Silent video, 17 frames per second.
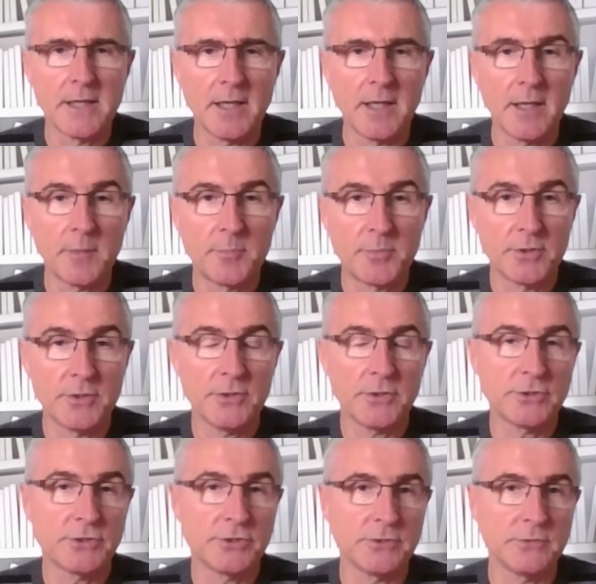uh,
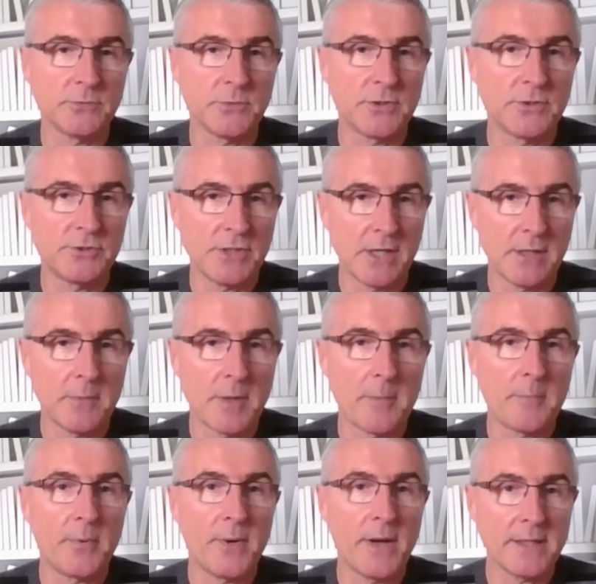production with
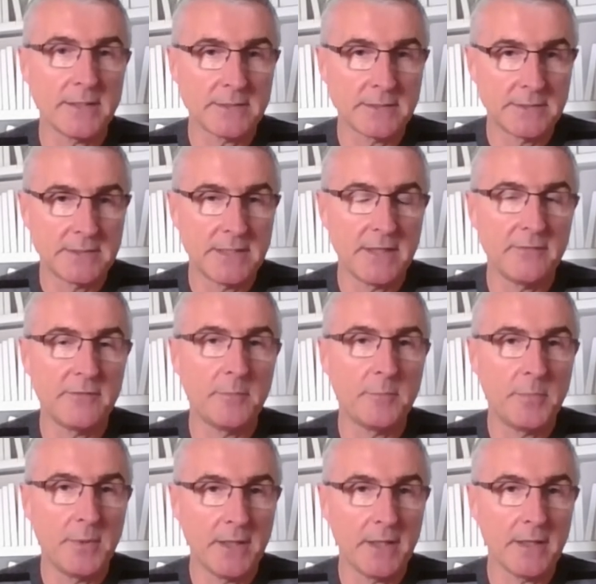Jeremy Brett,
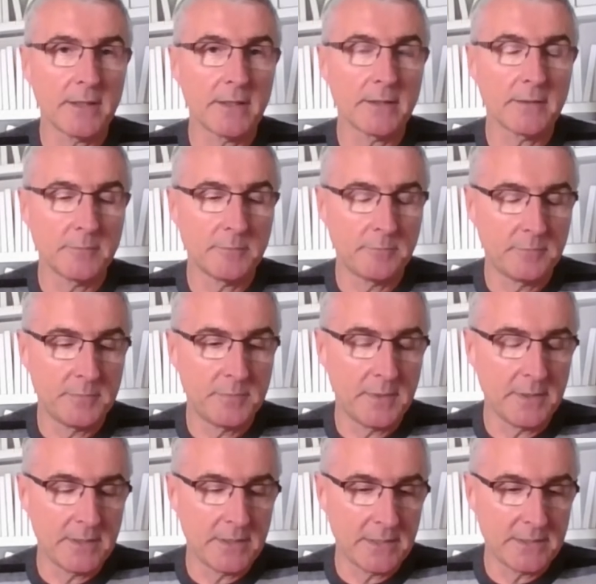David Burke,
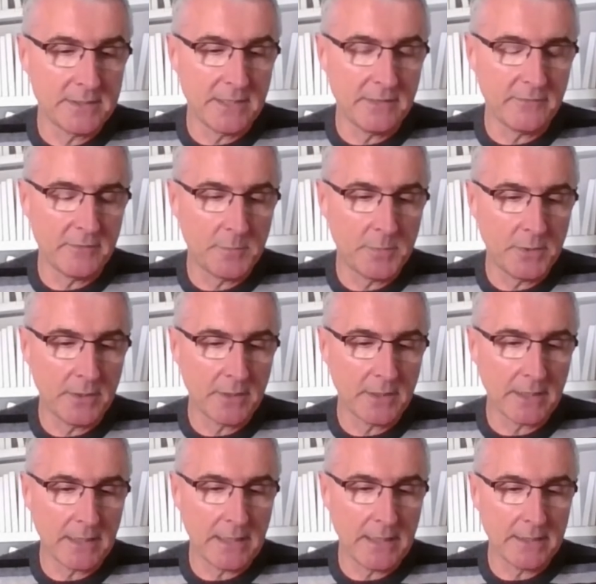uh, David
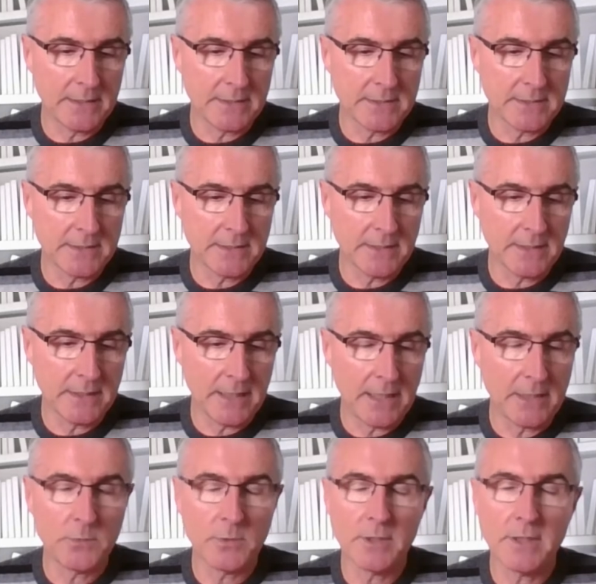Burke, and uh,
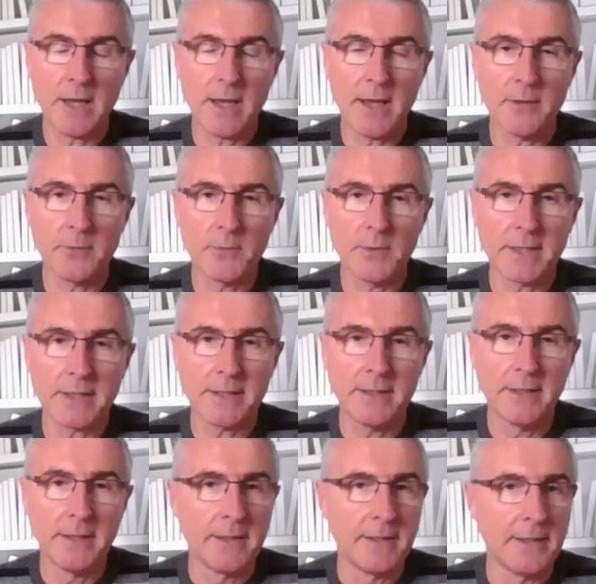Edward Hardwicke.
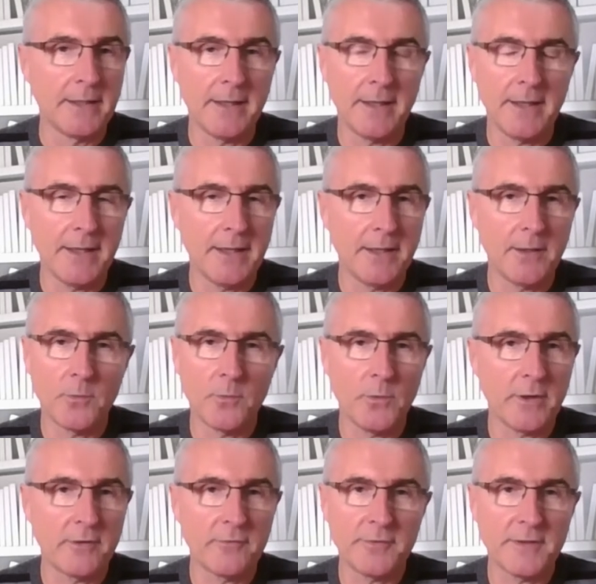Uh,
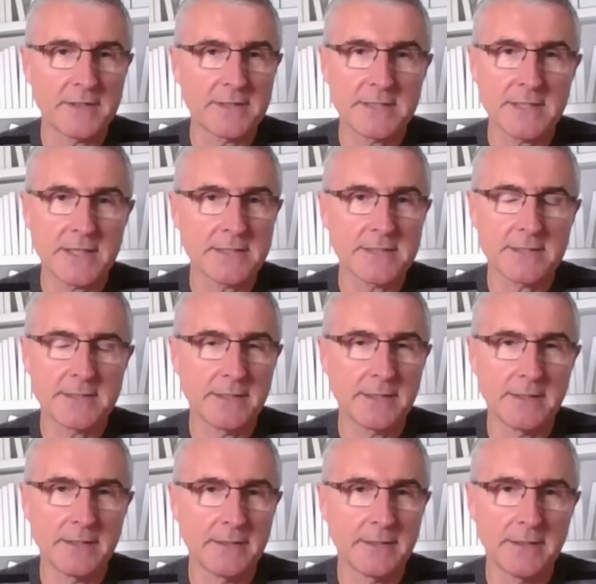what a
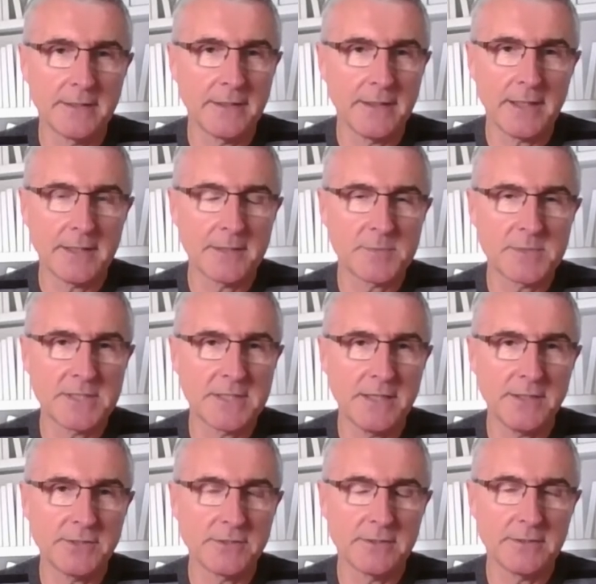fantastic
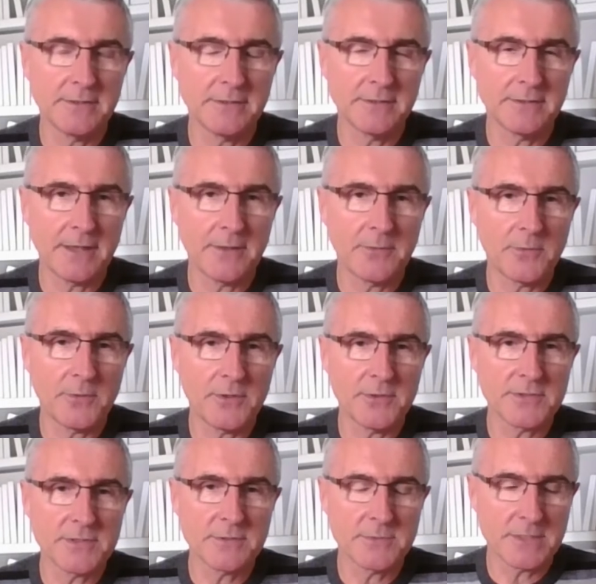adaptation that
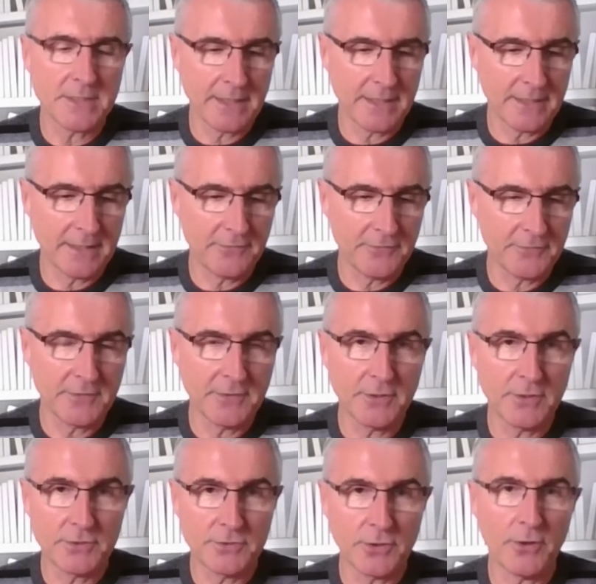was! It was like
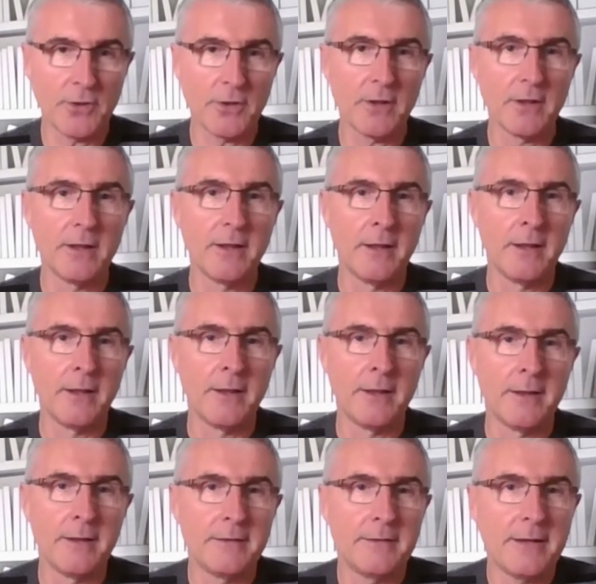lifting the Doyle
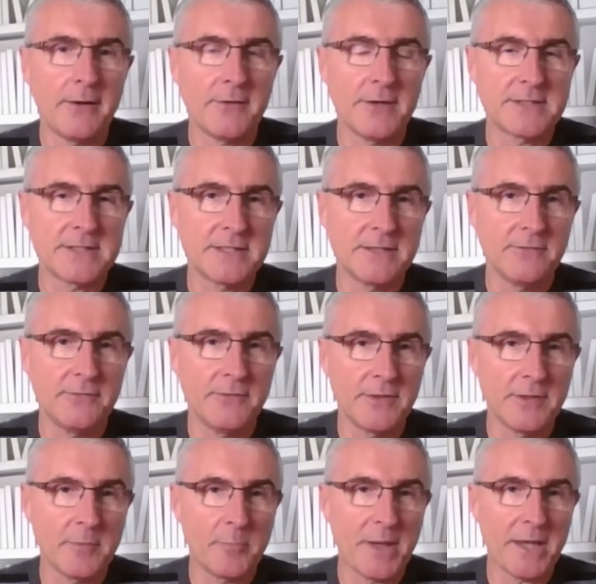narrative
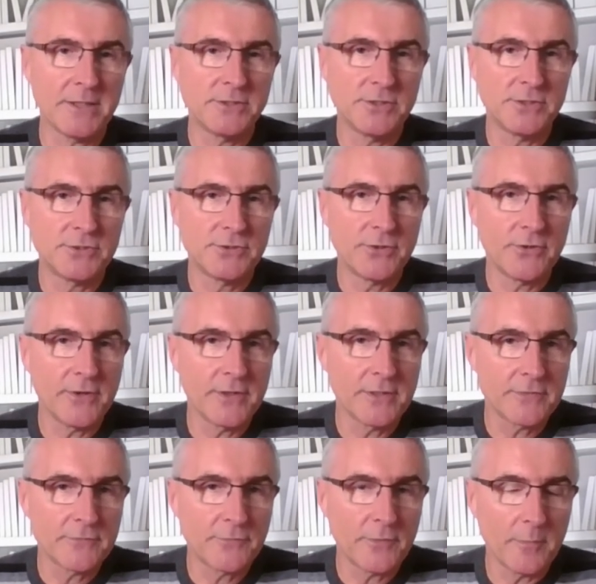and the Paget
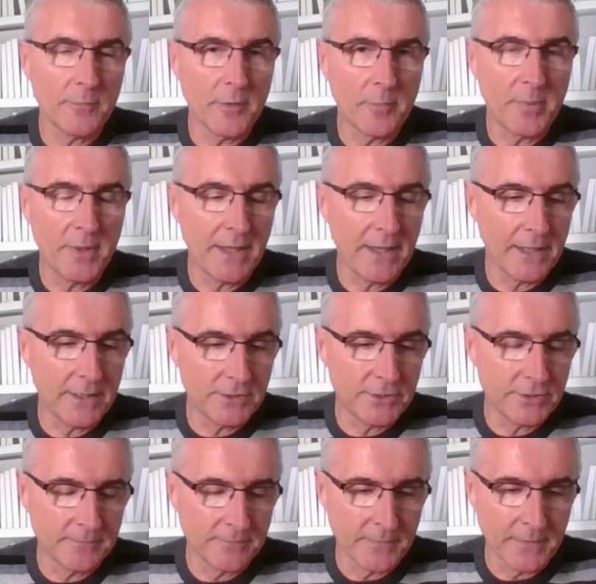drawings from the
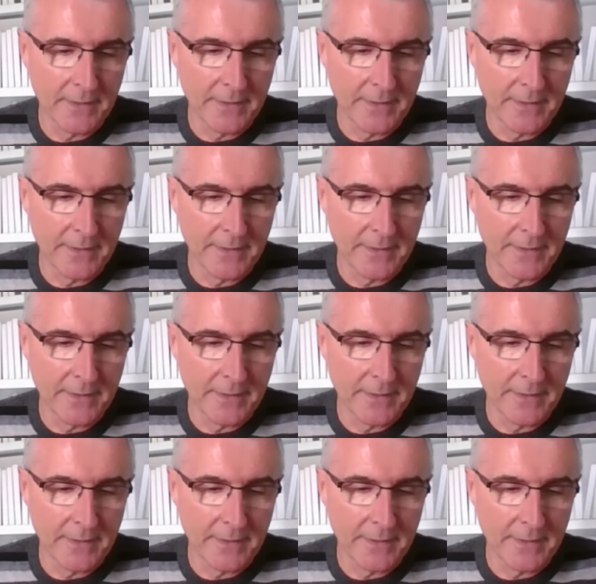page.